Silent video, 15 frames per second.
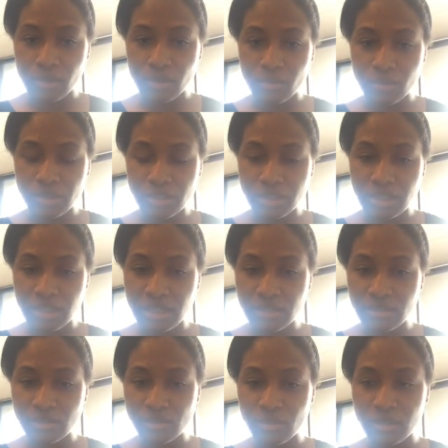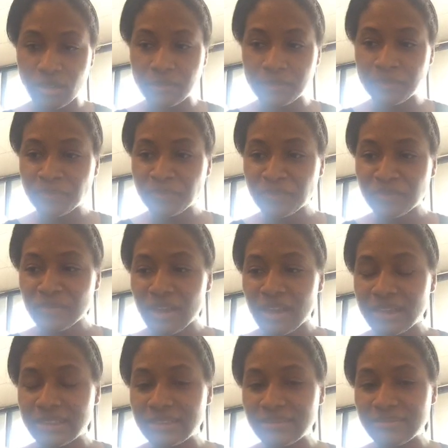when you were just hitting 20.
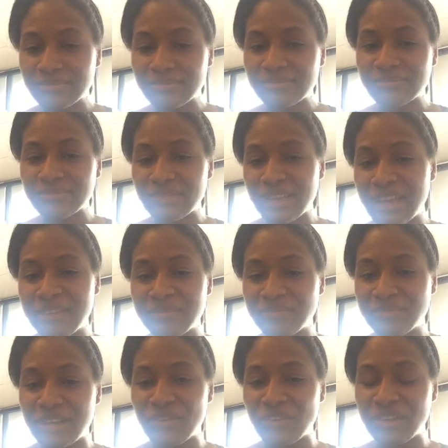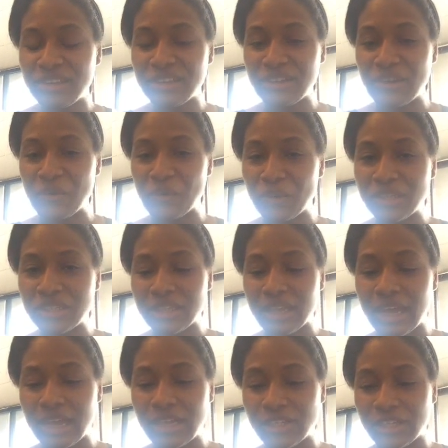Yeah, definitely don't rush
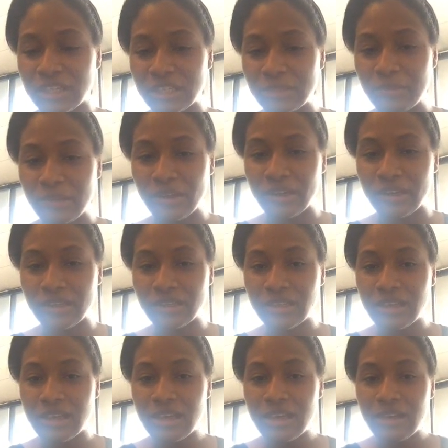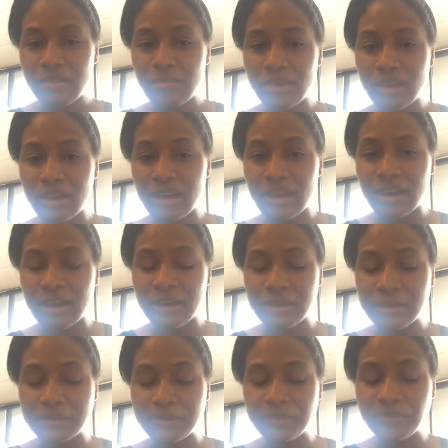the agent experience. But,
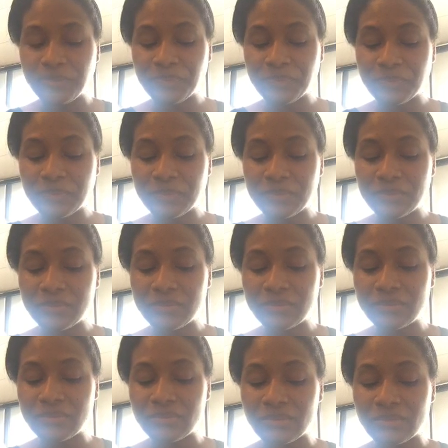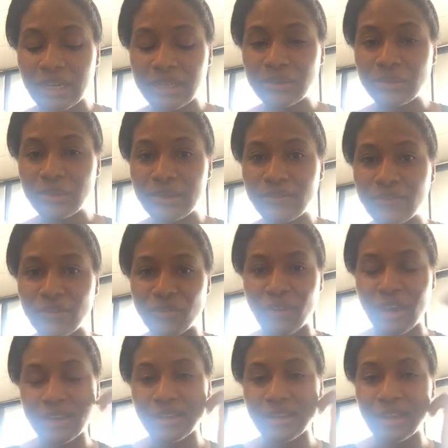um, I do love the
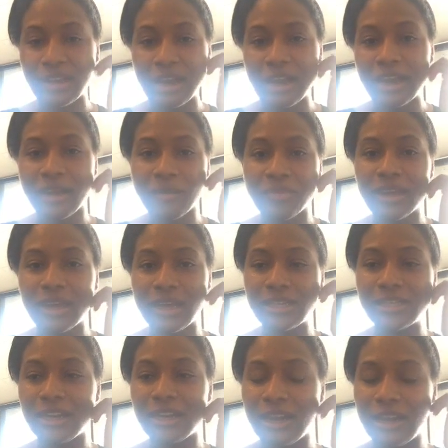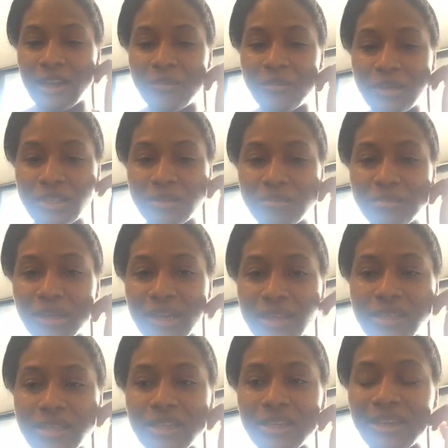fact that I am the age that I am. It's a
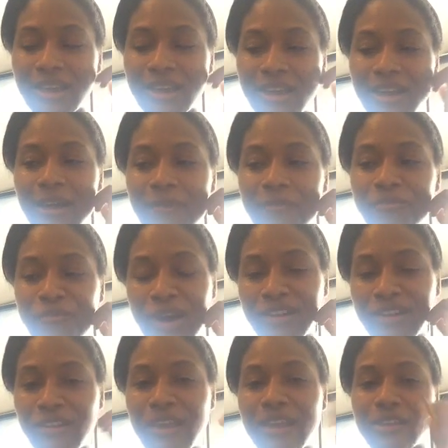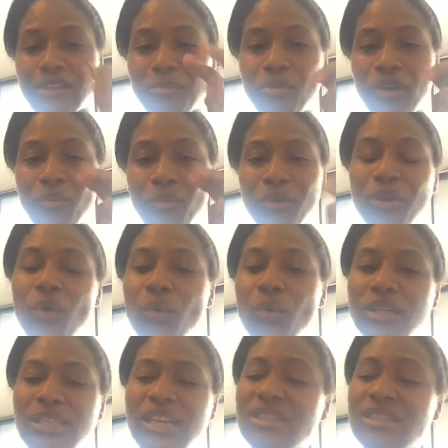blessing, and I'm finally at the point where no
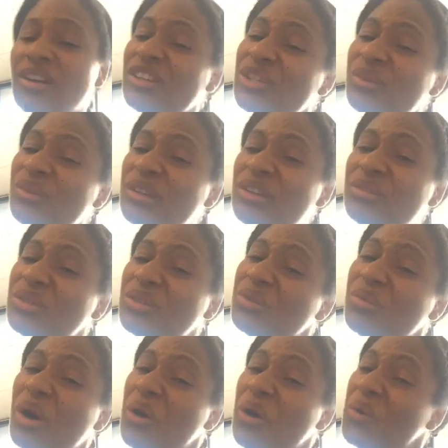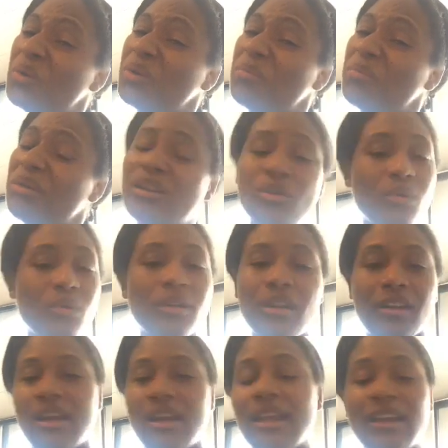one says, "Aren't you a little too old to be doing
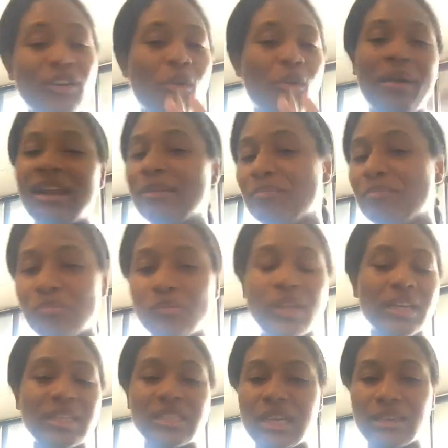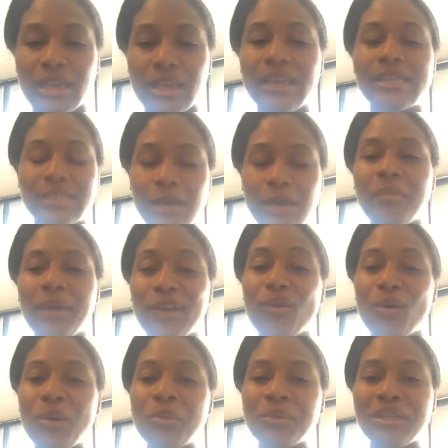none of that?" Like nobody does that. They accept my
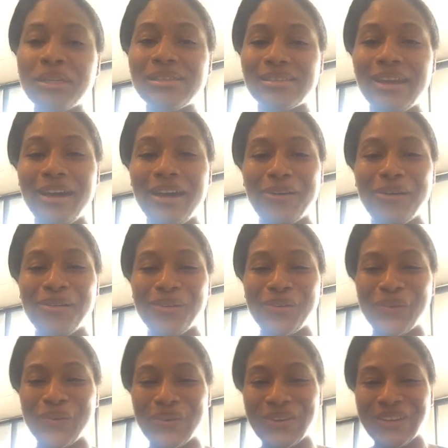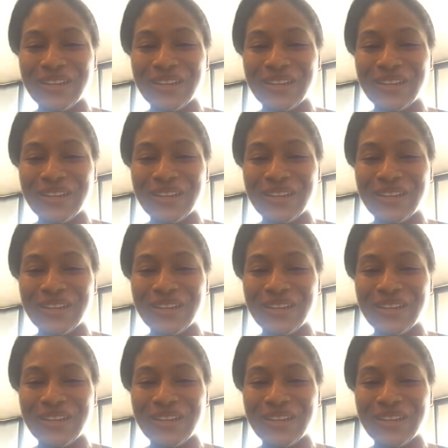grownness now.